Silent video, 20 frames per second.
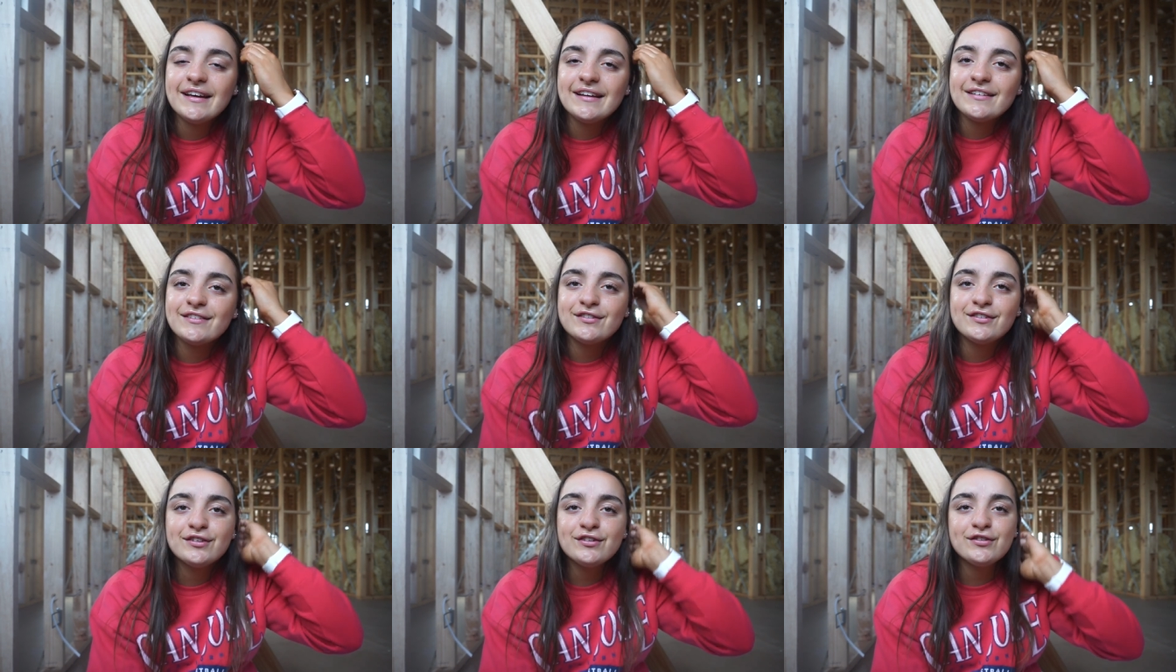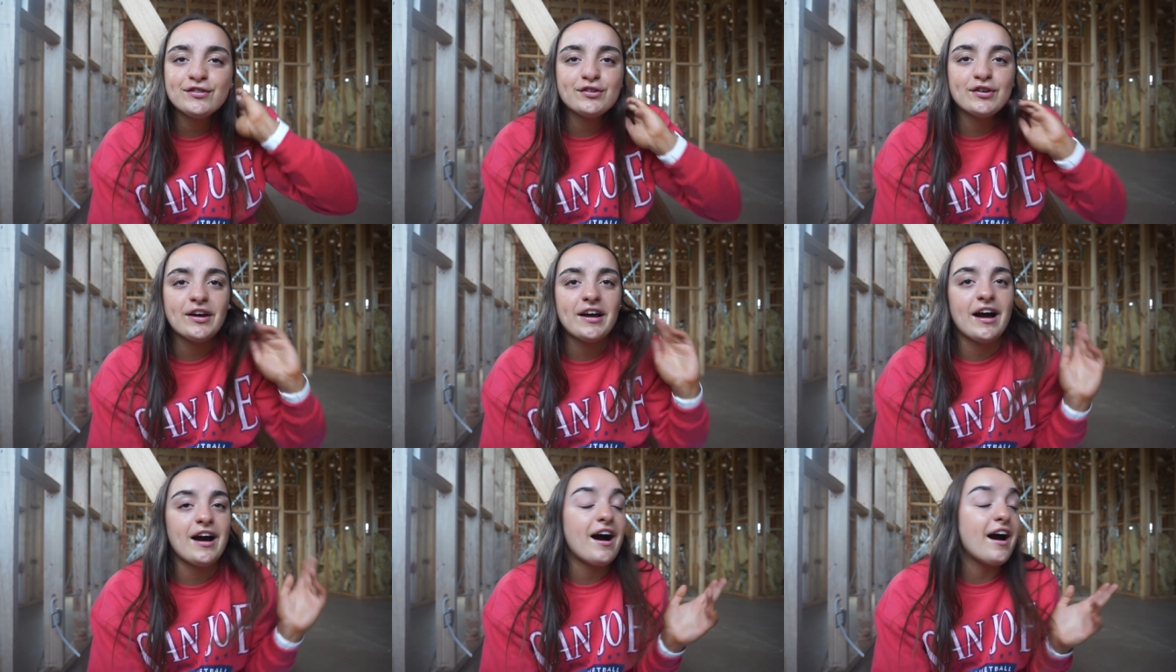It's
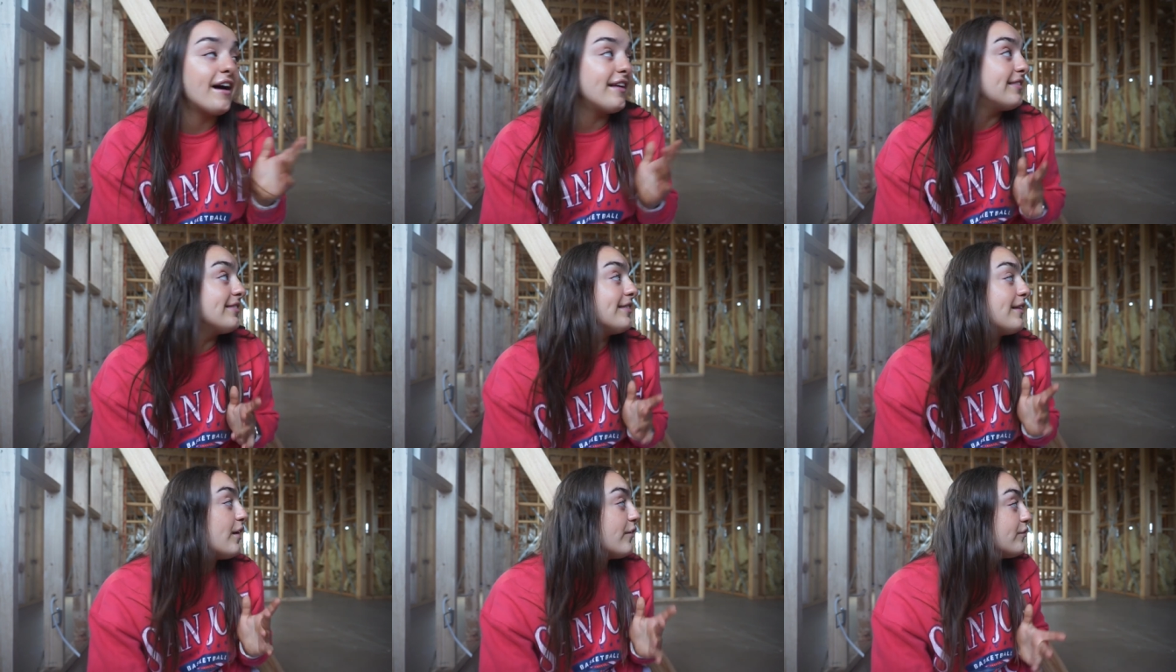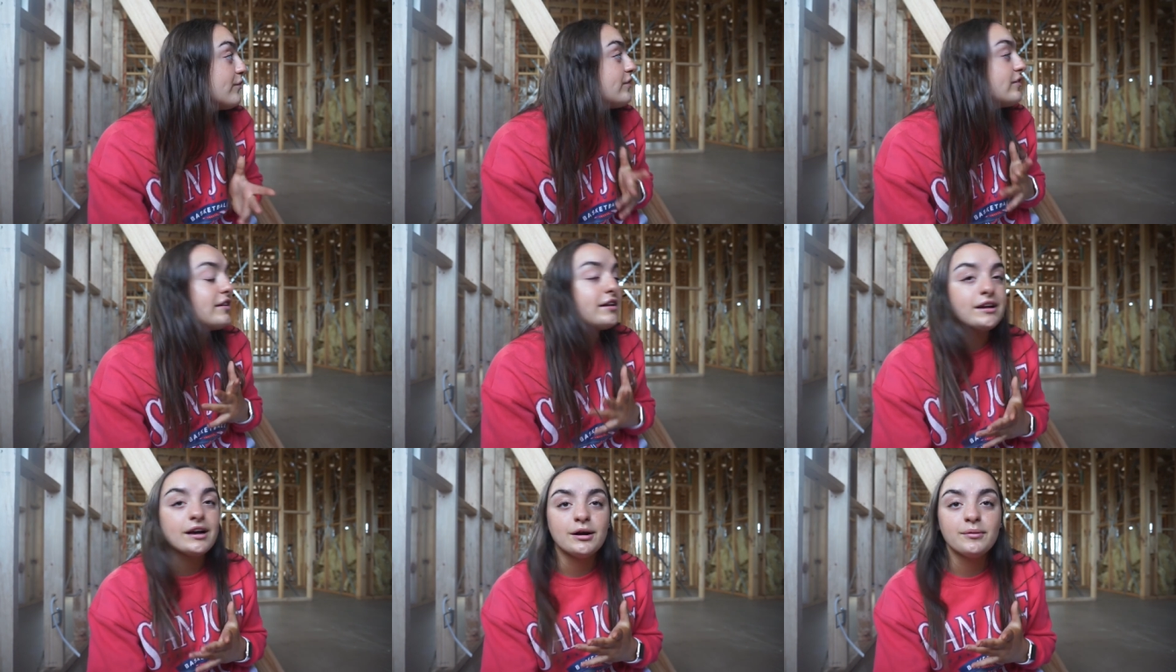just, I love
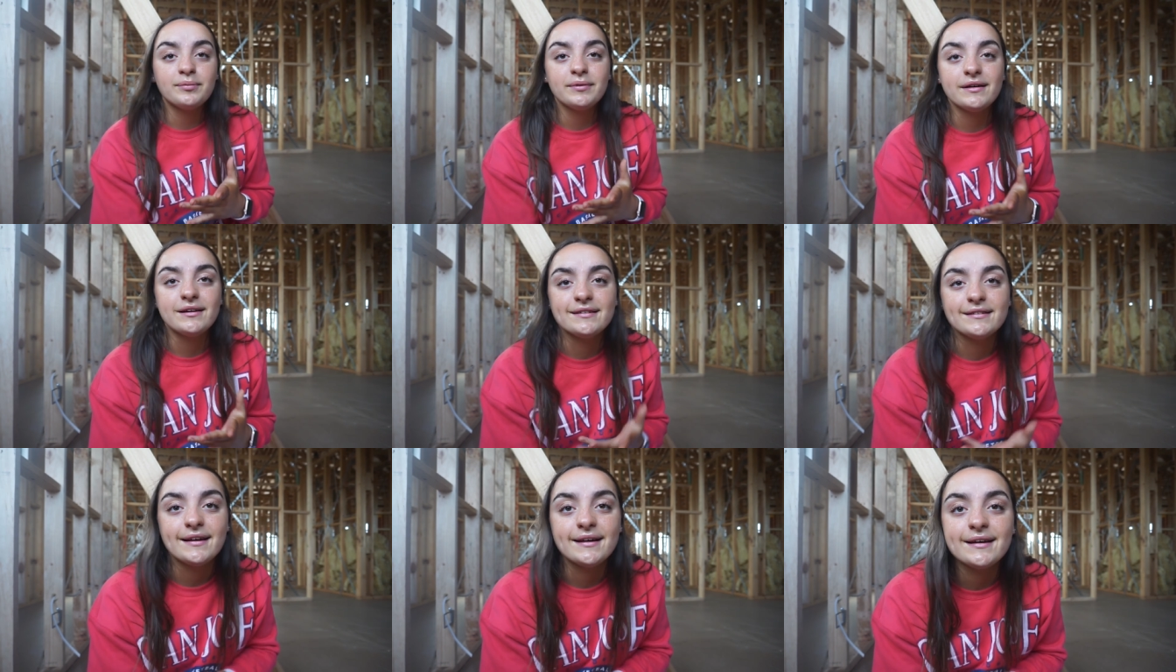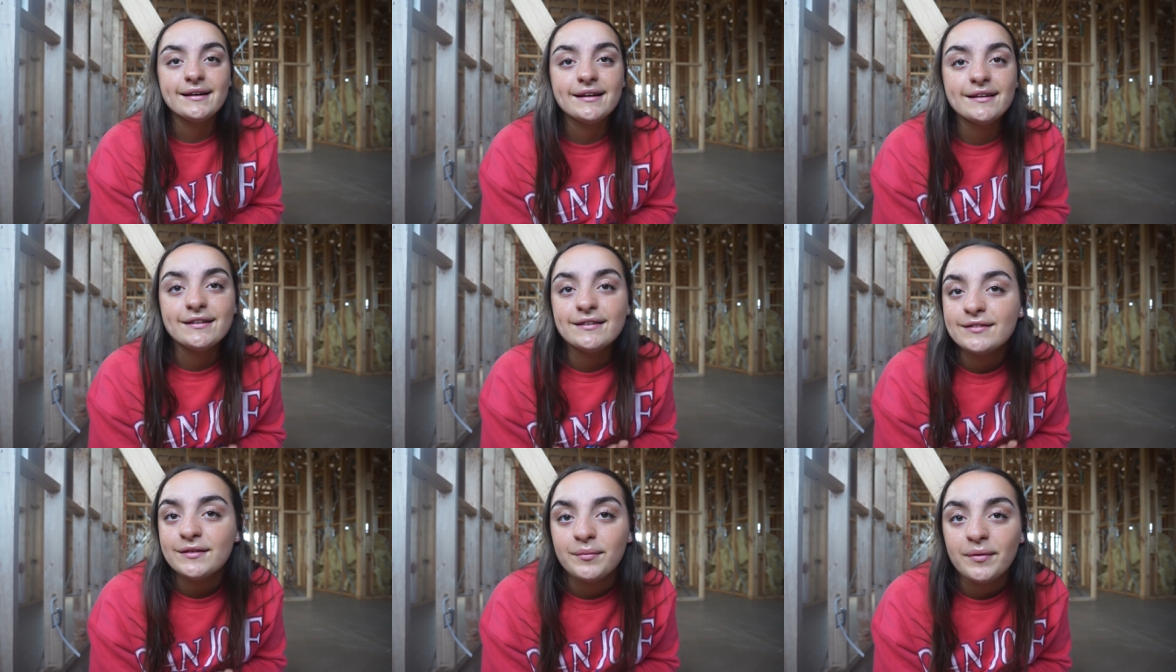sitting up here. Like
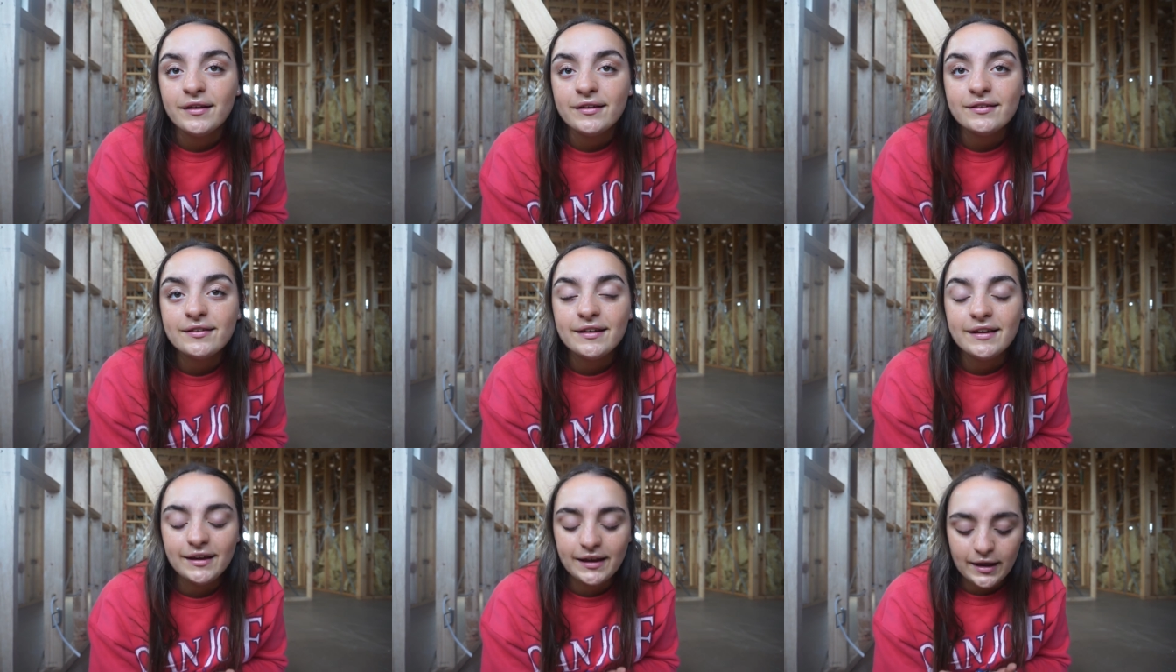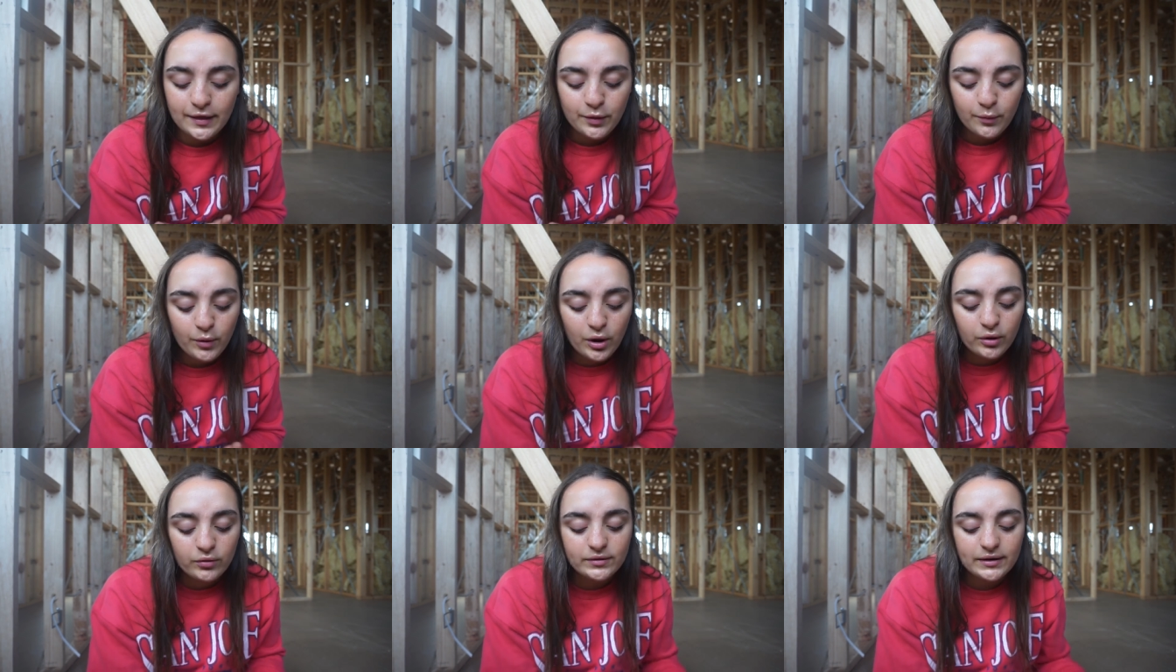it's the best thing in
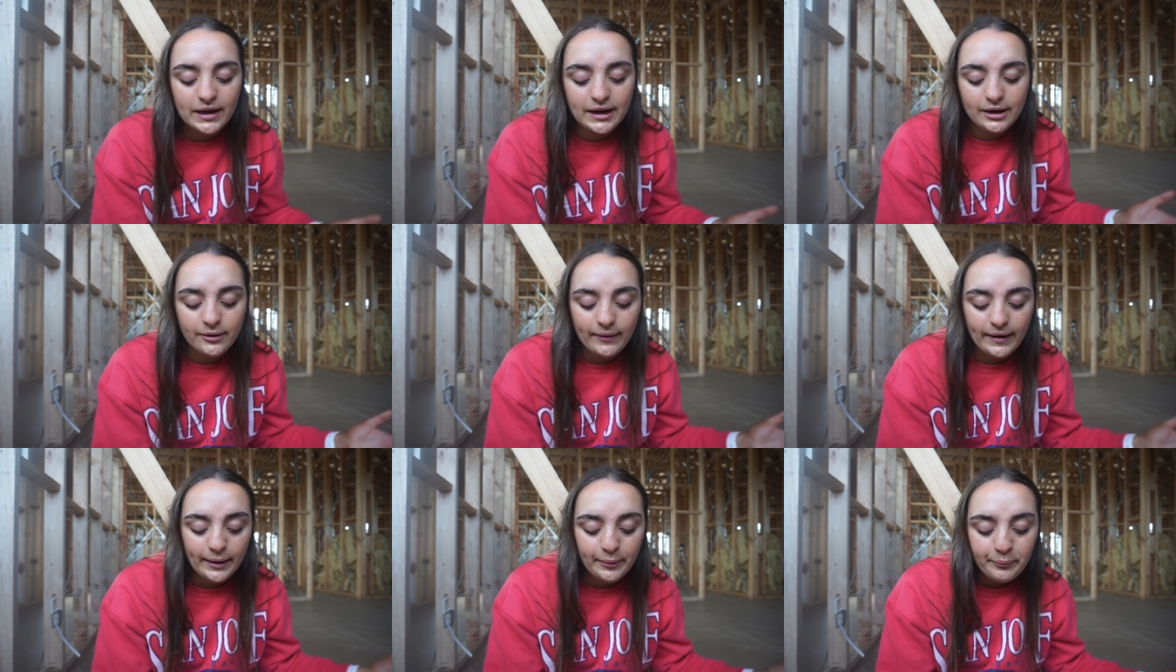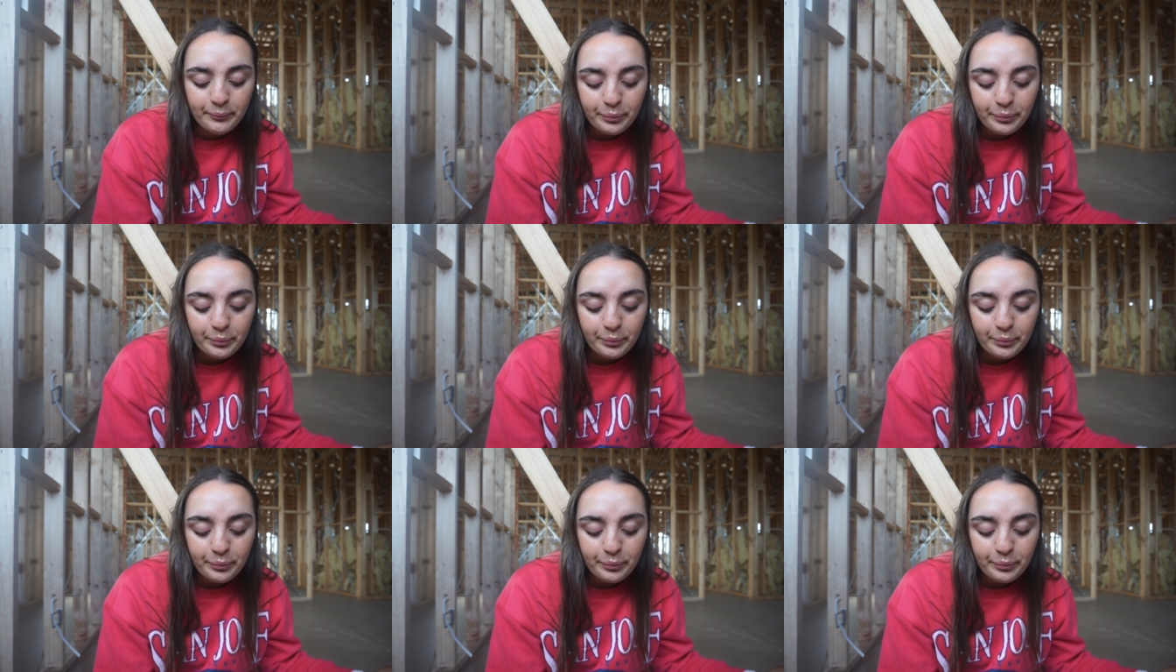the world. Anyway.